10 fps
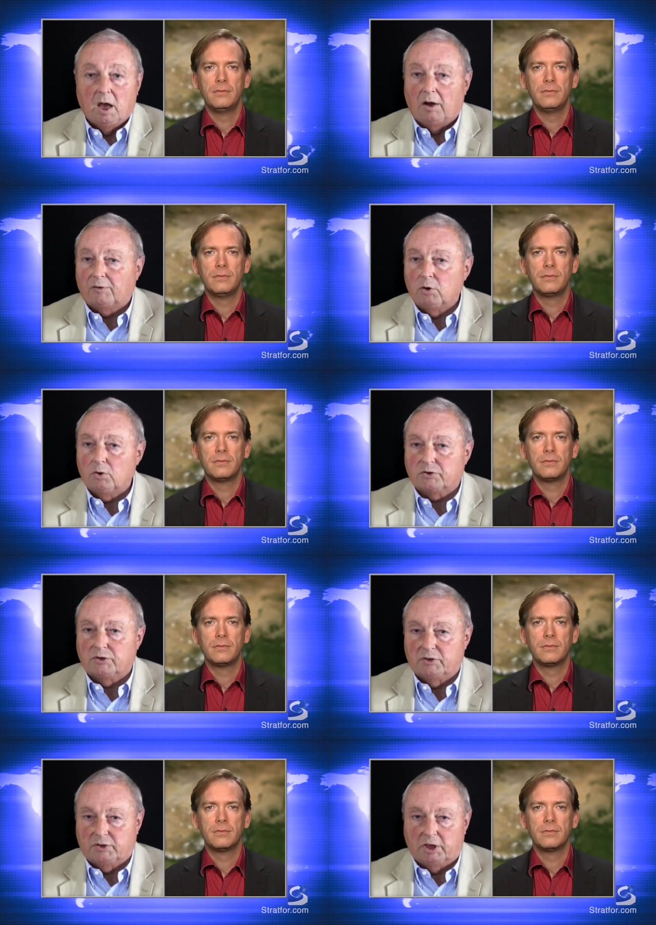Speaker 1: Of course,
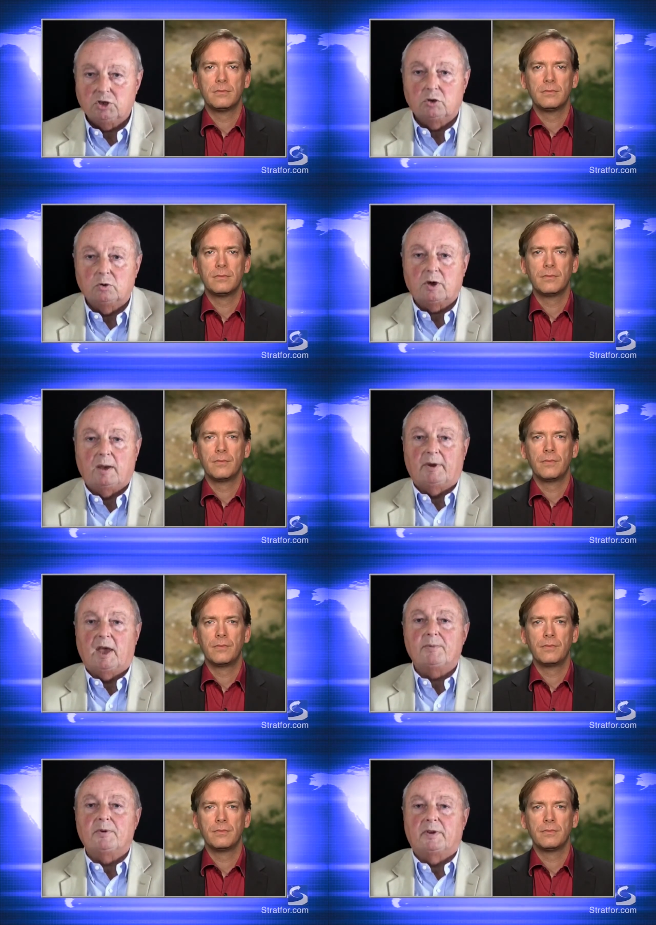there's an issue coming
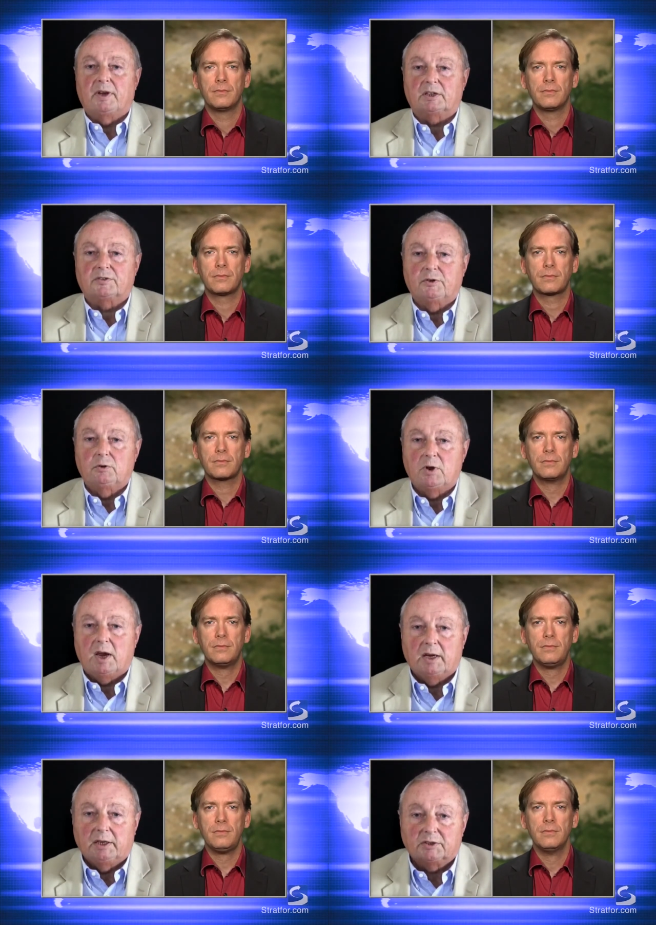up in the next few
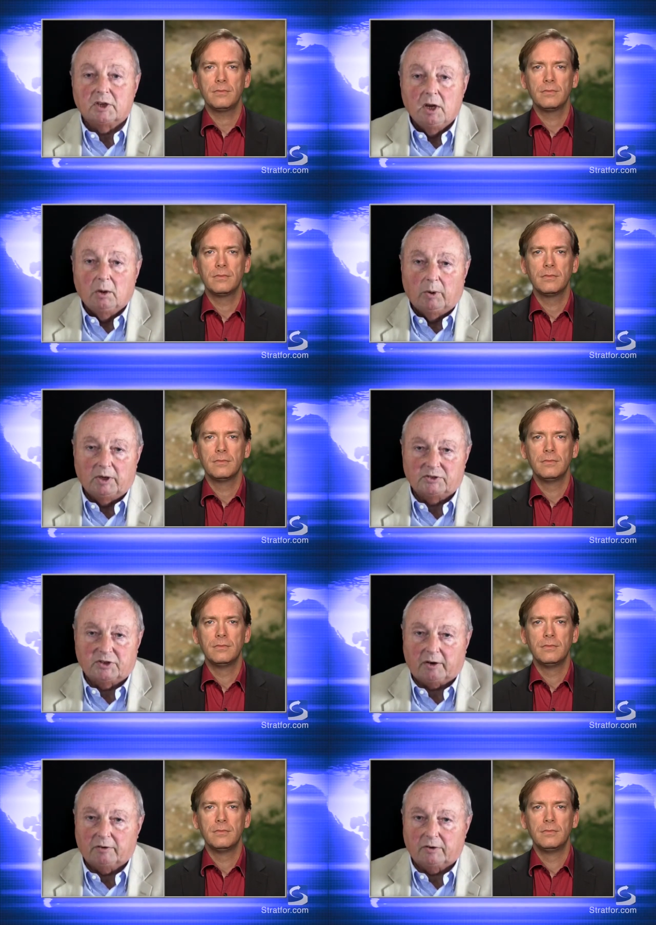days when
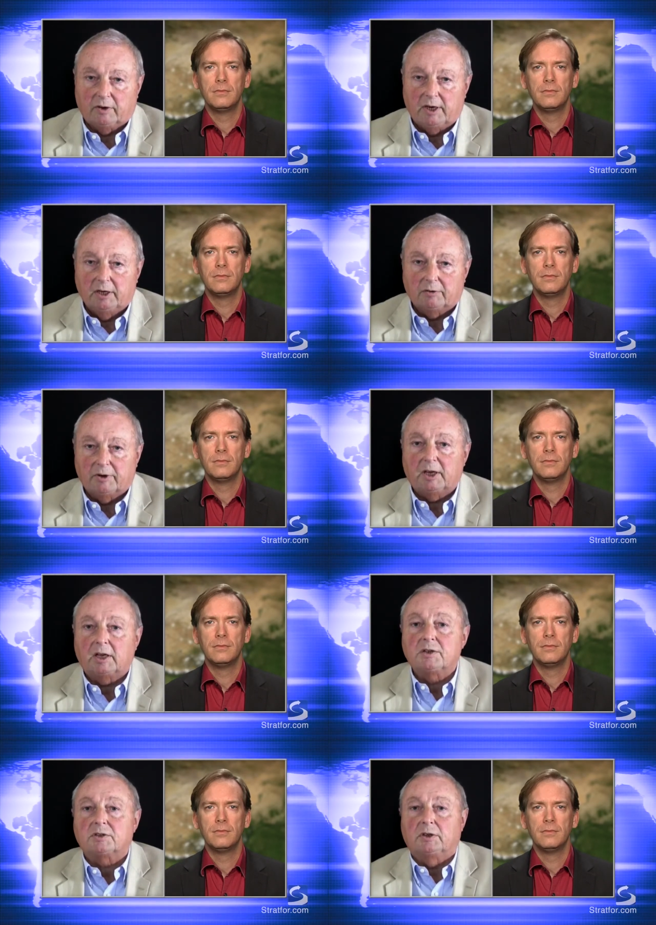Secretary Hillary
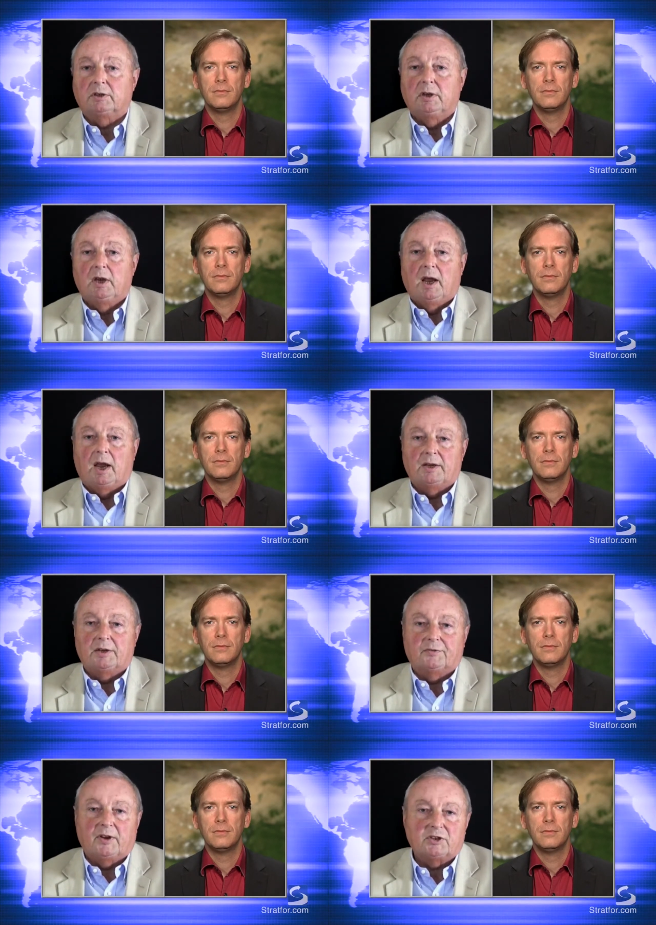Clinton and
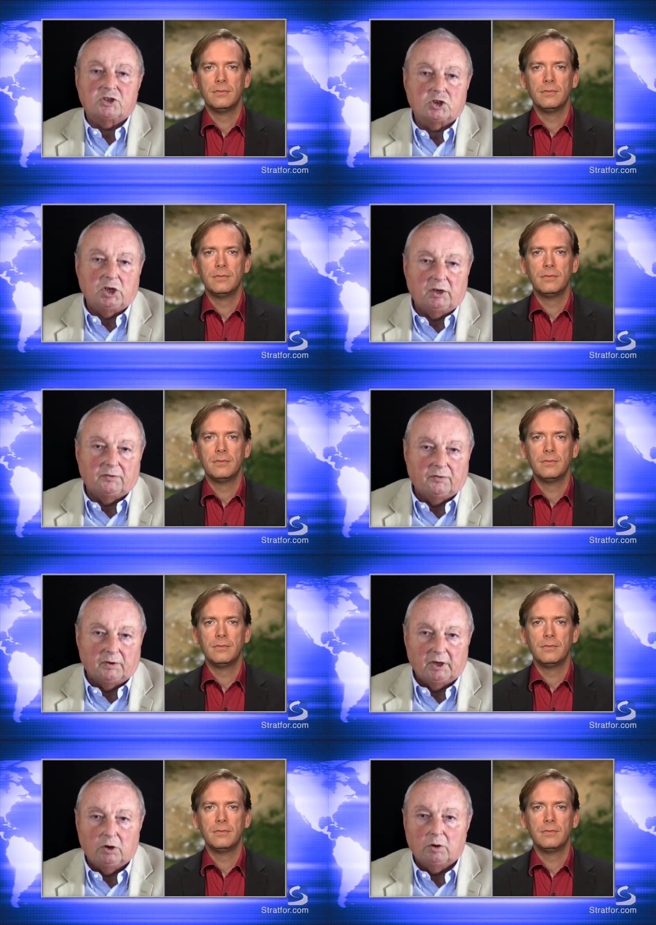Defence Chief
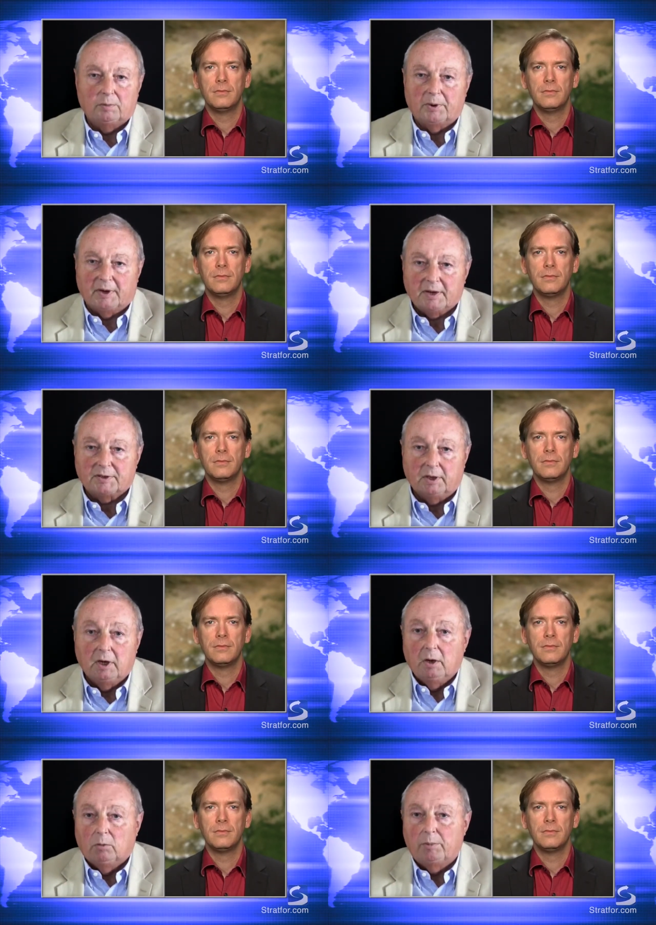Leon Panetta
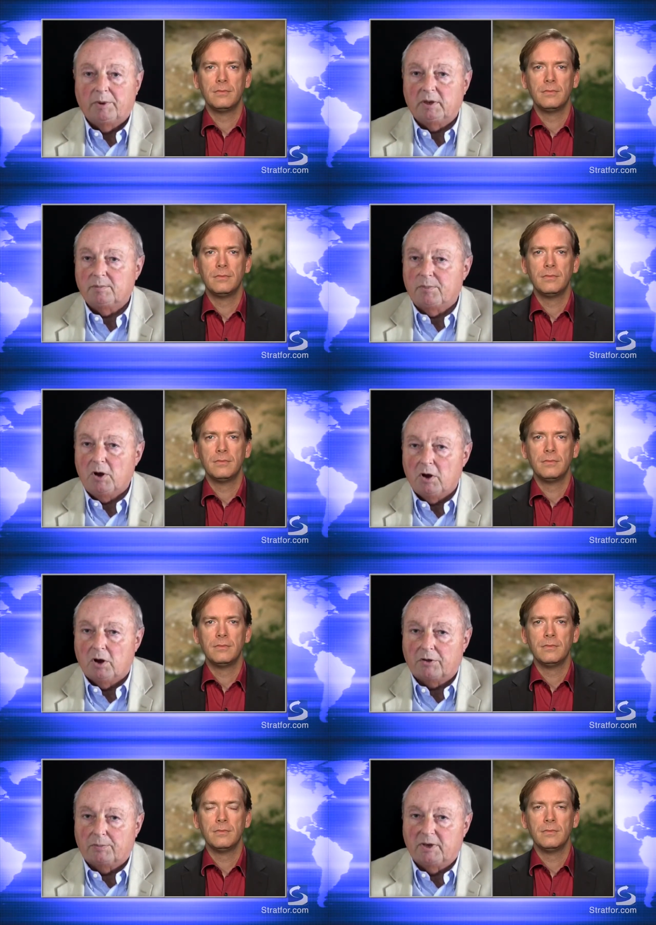will be in
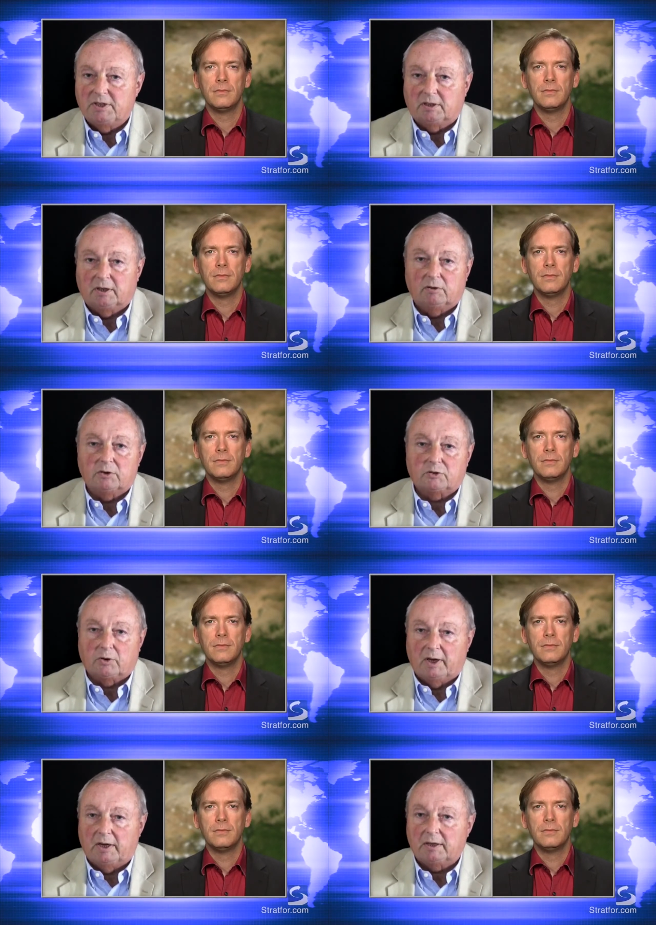Perth meeting their
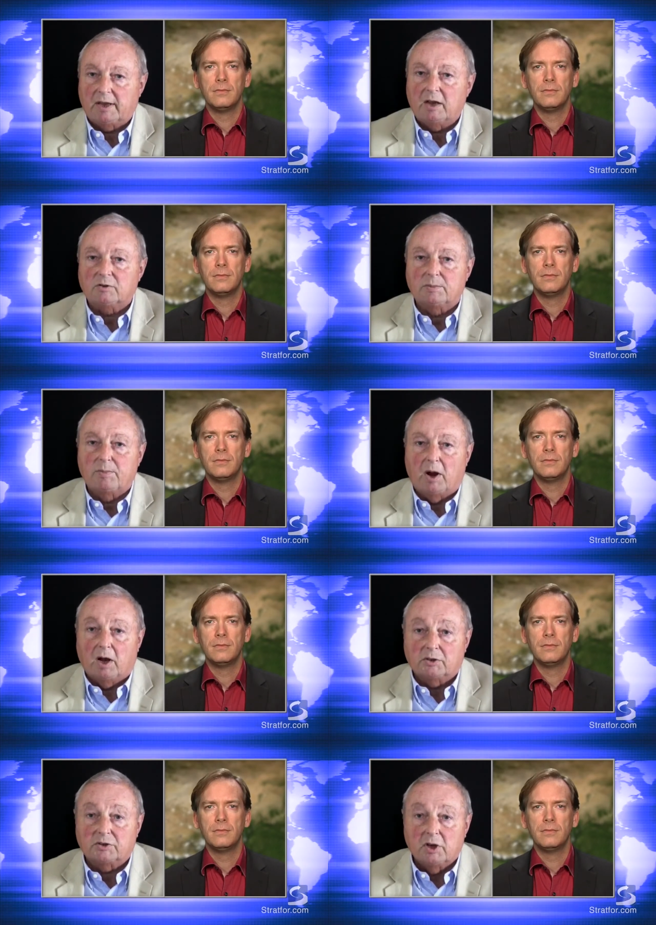Australian
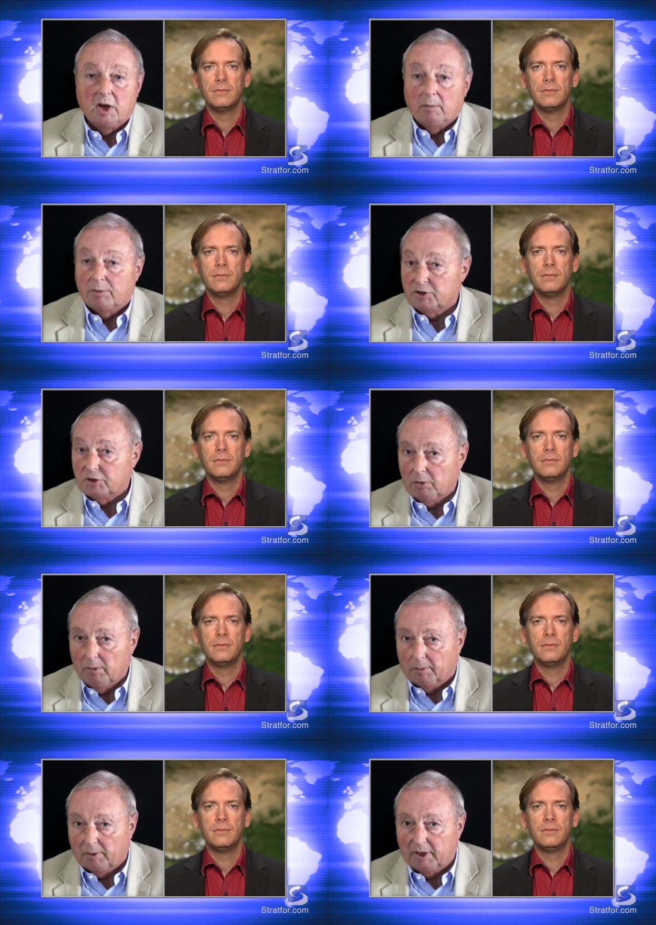counterparts,
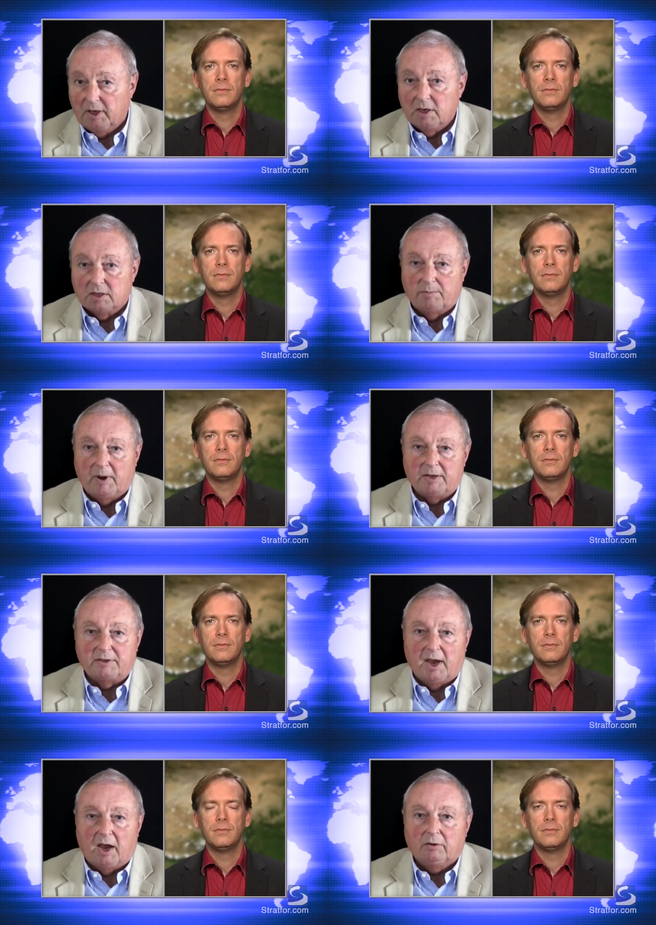presumably to bed
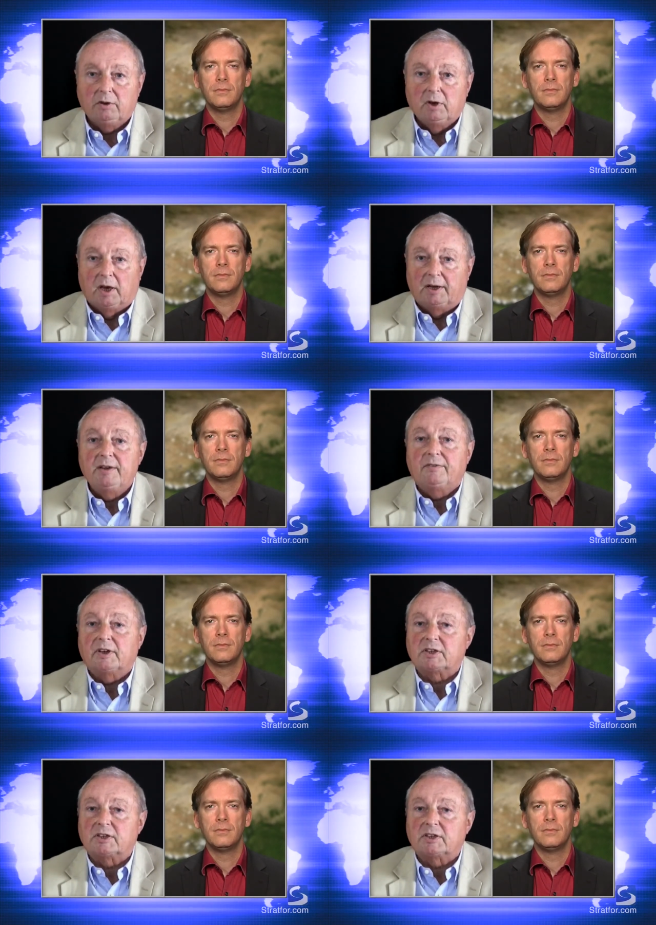down and even